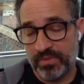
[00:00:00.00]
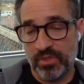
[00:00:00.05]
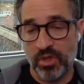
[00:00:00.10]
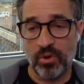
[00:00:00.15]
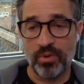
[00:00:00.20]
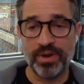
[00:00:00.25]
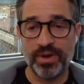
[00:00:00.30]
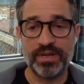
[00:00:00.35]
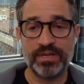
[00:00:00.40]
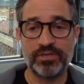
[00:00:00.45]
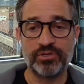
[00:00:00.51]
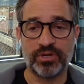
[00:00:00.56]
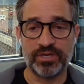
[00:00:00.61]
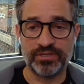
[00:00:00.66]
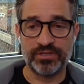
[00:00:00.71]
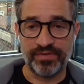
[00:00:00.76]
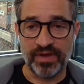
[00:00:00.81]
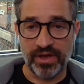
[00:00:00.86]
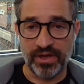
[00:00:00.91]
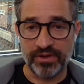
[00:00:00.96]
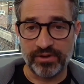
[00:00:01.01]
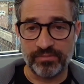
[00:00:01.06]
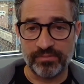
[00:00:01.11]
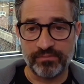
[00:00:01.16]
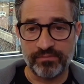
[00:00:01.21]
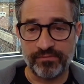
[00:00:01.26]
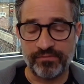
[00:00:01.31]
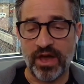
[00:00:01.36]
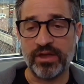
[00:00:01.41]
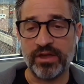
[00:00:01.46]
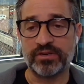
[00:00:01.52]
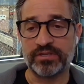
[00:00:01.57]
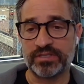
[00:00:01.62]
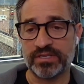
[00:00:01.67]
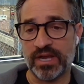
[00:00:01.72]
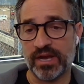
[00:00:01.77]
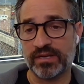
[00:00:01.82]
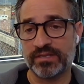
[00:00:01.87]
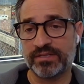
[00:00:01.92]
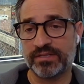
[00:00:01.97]
No one enjoys failure. Failure
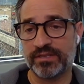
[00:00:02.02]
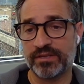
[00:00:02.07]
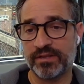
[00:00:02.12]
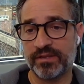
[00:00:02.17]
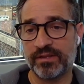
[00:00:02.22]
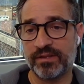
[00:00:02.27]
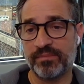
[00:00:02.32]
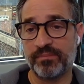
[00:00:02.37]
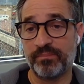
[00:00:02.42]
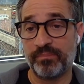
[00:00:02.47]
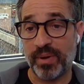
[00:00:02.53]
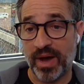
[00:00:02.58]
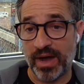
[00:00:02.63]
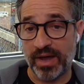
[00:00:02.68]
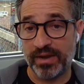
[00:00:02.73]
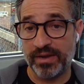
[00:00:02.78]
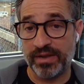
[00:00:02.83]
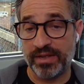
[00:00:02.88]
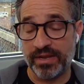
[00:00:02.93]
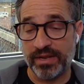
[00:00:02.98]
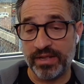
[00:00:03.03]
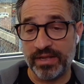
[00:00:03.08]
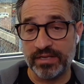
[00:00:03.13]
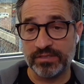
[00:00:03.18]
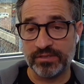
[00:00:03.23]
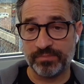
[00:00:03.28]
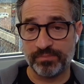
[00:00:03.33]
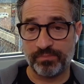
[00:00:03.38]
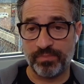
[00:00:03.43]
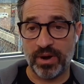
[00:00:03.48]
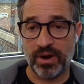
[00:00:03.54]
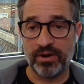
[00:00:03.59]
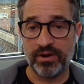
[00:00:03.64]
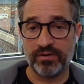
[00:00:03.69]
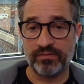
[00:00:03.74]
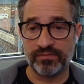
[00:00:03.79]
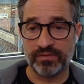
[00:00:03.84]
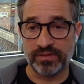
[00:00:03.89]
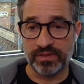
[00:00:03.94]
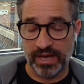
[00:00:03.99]
sucks, but it is a
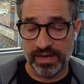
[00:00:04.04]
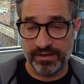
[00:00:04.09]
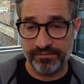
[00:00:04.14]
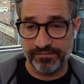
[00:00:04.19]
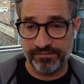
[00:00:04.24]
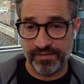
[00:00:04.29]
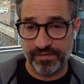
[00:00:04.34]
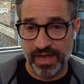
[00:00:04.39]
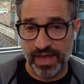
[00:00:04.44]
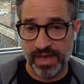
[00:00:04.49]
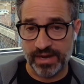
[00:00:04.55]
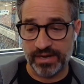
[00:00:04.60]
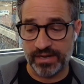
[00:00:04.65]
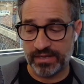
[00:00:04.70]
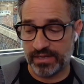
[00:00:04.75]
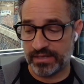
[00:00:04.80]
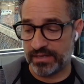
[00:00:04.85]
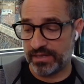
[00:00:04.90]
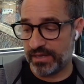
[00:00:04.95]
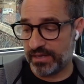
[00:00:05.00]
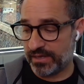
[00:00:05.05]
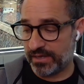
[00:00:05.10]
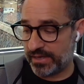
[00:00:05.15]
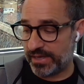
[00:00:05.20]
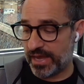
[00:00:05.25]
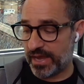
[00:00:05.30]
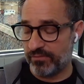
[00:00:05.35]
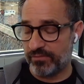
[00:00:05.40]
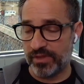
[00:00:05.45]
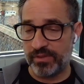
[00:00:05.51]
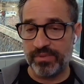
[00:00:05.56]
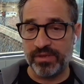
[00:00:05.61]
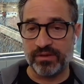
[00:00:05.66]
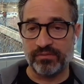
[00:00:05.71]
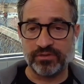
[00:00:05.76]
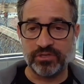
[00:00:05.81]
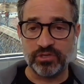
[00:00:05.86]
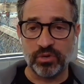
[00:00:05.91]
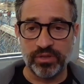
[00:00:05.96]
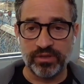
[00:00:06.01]
part of life, and it can't really be
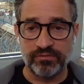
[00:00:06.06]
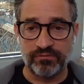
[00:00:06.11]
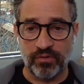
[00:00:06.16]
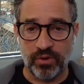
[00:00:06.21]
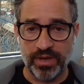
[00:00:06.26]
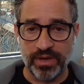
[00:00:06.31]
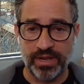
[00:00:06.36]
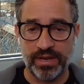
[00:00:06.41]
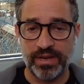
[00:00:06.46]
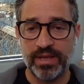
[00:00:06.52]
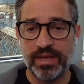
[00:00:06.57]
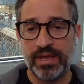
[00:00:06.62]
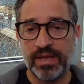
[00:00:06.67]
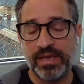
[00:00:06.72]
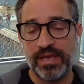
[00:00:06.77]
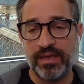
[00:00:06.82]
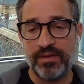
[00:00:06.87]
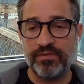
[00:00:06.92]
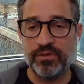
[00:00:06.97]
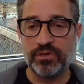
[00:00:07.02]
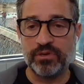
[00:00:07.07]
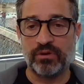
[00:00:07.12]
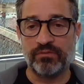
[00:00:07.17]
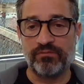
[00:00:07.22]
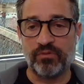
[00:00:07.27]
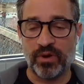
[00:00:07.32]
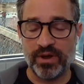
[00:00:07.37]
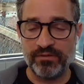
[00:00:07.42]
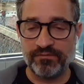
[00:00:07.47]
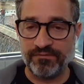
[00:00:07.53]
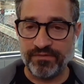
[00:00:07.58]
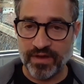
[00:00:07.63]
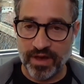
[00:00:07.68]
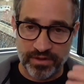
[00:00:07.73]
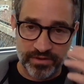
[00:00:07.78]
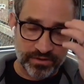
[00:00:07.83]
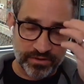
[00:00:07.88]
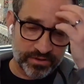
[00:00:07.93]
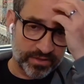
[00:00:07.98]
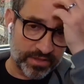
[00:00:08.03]
totally avoided. If you avoid
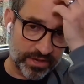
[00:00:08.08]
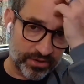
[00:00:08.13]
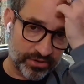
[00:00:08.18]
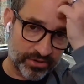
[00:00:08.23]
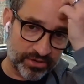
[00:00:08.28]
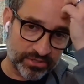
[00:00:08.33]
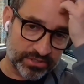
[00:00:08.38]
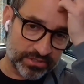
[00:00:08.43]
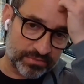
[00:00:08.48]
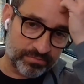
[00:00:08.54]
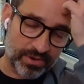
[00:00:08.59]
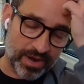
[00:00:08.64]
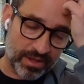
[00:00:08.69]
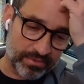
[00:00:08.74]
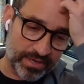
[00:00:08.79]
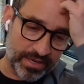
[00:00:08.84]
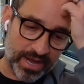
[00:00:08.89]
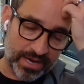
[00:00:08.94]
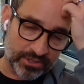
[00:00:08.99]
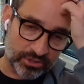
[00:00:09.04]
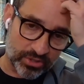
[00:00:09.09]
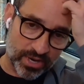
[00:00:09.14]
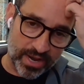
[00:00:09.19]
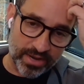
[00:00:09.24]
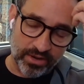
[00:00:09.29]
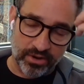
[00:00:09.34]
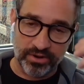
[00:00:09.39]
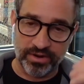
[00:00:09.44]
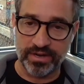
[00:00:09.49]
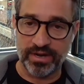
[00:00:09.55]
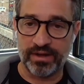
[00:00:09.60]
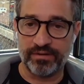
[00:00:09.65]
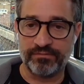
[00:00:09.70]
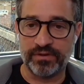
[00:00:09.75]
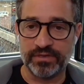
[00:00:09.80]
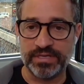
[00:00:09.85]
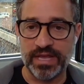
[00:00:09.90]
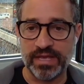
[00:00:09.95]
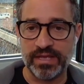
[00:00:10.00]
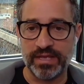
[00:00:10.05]
failure, then you're just probably not trying hard enough
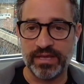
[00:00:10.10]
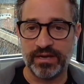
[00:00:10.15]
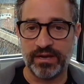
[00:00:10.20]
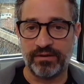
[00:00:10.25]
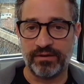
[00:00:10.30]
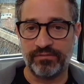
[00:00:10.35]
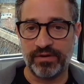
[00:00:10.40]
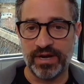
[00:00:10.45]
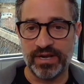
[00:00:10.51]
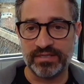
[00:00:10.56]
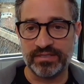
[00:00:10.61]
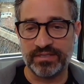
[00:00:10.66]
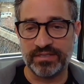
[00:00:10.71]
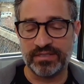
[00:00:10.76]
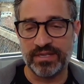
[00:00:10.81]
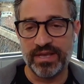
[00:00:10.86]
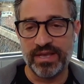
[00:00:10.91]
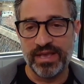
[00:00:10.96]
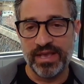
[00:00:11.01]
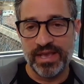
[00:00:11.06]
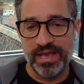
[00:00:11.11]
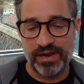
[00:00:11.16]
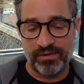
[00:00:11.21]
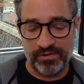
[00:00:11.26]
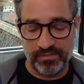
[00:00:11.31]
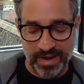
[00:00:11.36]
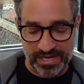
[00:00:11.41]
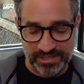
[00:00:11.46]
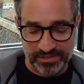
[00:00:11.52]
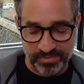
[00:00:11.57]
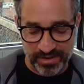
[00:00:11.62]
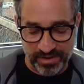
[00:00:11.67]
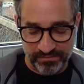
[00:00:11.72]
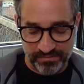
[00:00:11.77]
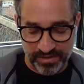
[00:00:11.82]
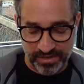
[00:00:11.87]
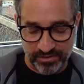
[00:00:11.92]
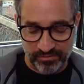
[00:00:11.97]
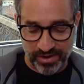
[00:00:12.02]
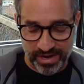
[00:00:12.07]
or taking enough risks. It reminds me
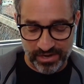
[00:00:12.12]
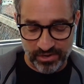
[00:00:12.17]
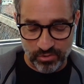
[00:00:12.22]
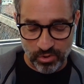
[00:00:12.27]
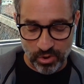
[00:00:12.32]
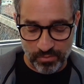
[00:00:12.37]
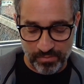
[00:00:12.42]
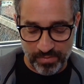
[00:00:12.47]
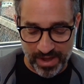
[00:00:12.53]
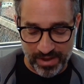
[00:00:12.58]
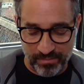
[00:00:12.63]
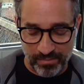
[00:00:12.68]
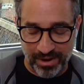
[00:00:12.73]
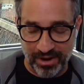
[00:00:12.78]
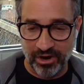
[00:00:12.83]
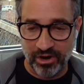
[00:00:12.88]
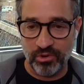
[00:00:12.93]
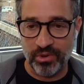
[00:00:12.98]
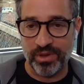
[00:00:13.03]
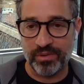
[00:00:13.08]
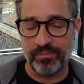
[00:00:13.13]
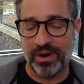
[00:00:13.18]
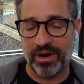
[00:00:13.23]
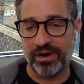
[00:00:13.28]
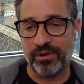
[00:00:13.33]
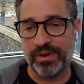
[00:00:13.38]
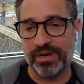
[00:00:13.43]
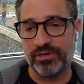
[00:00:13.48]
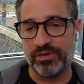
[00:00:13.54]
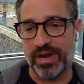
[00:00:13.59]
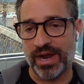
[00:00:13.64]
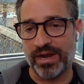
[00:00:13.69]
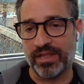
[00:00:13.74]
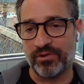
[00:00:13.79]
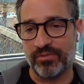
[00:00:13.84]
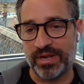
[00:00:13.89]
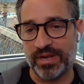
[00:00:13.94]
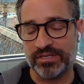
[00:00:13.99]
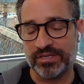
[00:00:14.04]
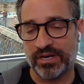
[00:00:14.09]
of the great quote by Mario
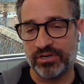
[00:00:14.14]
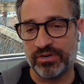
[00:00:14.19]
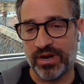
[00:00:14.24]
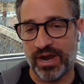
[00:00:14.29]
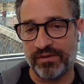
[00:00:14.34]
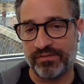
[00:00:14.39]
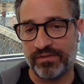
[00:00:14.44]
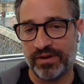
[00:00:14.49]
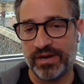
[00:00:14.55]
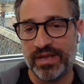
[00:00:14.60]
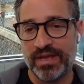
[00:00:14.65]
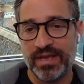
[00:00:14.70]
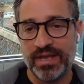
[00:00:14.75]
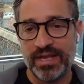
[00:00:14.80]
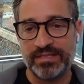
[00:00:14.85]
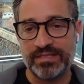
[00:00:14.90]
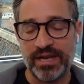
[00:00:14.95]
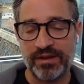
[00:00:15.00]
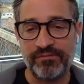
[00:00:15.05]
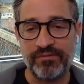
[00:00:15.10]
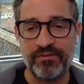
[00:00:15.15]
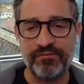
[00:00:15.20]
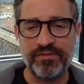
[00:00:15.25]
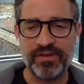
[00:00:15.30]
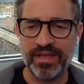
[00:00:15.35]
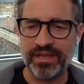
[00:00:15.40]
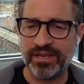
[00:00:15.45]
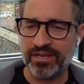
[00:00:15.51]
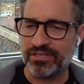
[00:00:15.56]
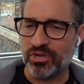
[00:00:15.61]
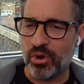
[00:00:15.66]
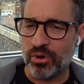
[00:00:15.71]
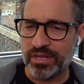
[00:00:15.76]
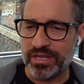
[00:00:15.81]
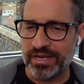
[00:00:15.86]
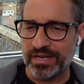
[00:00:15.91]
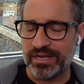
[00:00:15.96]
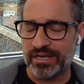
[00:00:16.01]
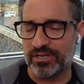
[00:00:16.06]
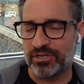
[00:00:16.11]
Andretti, the race car driver. He said, if you feel like you're
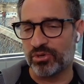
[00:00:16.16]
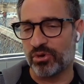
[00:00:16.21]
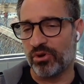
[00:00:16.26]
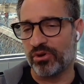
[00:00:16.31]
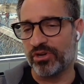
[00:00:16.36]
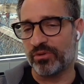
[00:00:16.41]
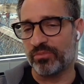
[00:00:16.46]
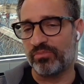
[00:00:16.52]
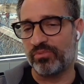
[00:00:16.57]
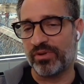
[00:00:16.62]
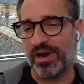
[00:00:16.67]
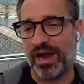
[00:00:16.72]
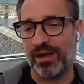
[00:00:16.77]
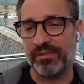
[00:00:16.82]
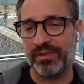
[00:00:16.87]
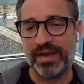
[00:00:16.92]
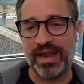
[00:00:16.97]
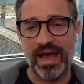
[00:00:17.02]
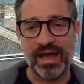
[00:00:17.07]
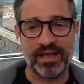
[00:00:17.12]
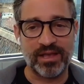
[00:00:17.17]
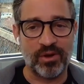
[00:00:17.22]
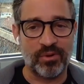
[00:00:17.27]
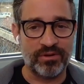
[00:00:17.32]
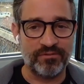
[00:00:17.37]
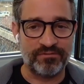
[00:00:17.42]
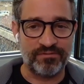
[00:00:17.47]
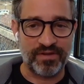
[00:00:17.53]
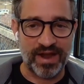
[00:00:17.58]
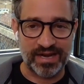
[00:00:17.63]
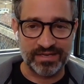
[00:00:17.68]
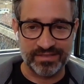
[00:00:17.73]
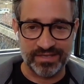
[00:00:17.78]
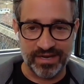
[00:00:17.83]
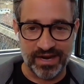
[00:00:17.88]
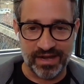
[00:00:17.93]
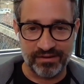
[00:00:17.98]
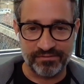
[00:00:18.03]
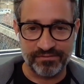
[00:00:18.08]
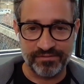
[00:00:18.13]
totally in control, you're probably not going fast
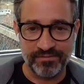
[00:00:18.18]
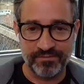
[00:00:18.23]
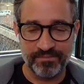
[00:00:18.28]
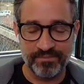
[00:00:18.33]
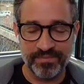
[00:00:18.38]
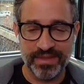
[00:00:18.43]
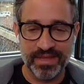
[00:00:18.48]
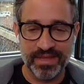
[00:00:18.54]
enough.